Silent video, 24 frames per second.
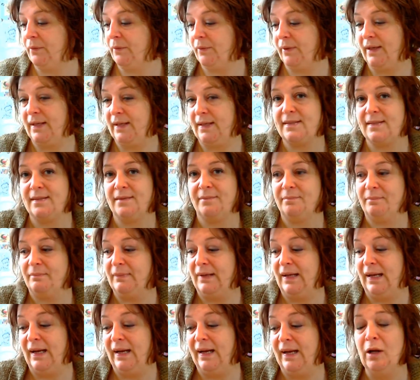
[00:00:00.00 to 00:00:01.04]
great.
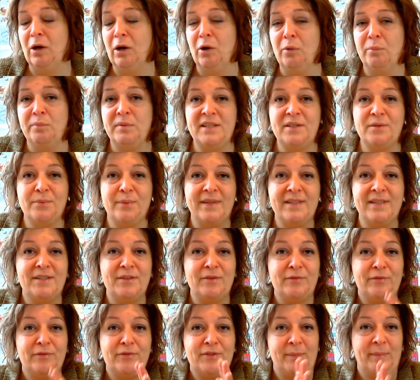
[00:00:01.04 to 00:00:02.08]
I hope this was
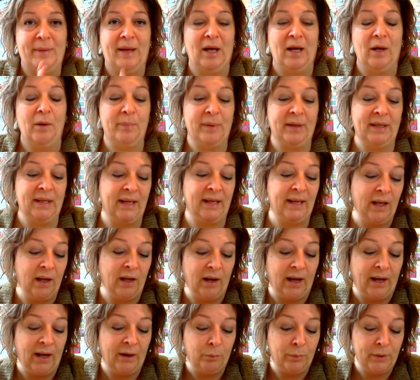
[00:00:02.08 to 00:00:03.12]
of some help, and
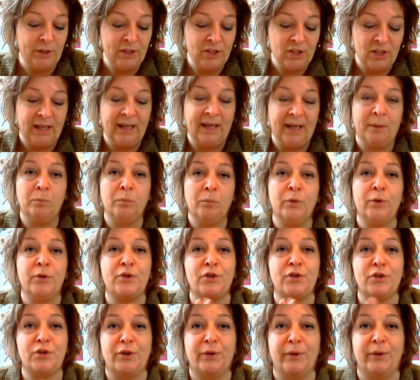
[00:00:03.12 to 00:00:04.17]
I wish I had more to
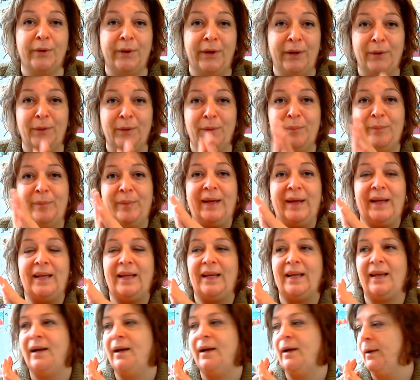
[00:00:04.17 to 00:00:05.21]
show you, but
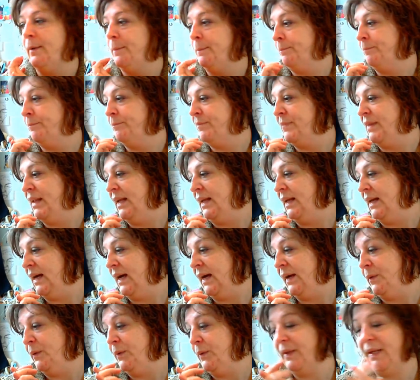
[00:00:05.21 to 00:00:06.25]

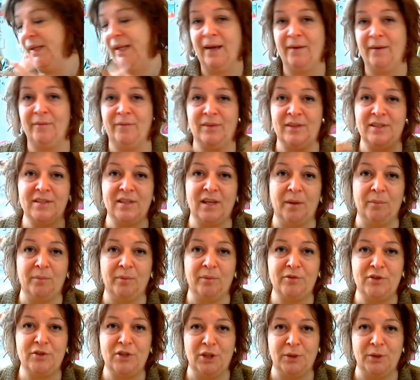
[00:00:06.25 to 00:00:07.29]
I only have these couple
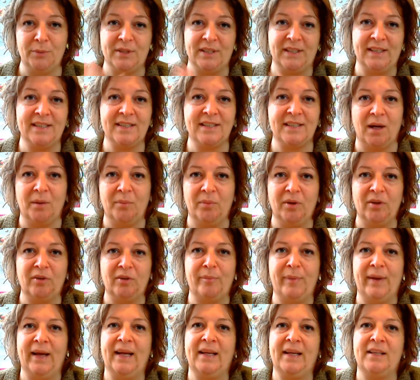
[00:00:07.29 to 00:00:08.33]
of tubes and these couple of
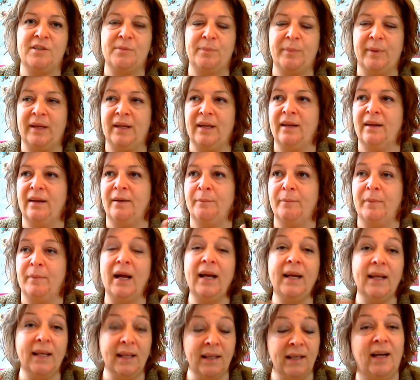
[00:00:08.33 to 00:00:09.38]
pans, but I
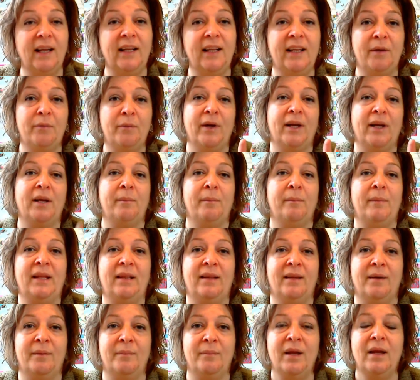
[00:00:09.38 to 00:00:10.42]
can highly recommend
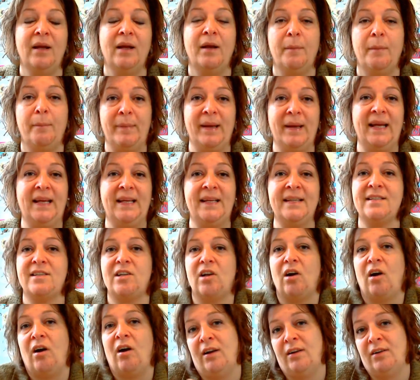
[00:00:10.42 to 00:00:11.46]
them based
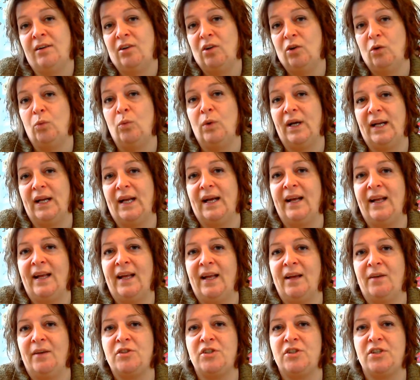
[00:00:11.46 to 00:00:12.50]
on what I
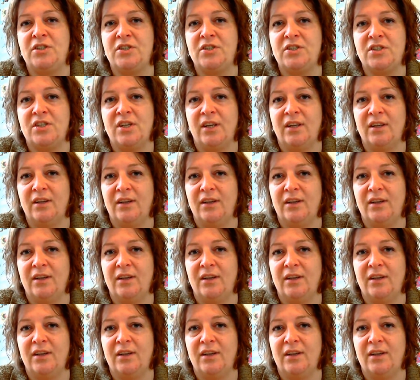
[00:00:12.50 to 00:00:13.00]
have just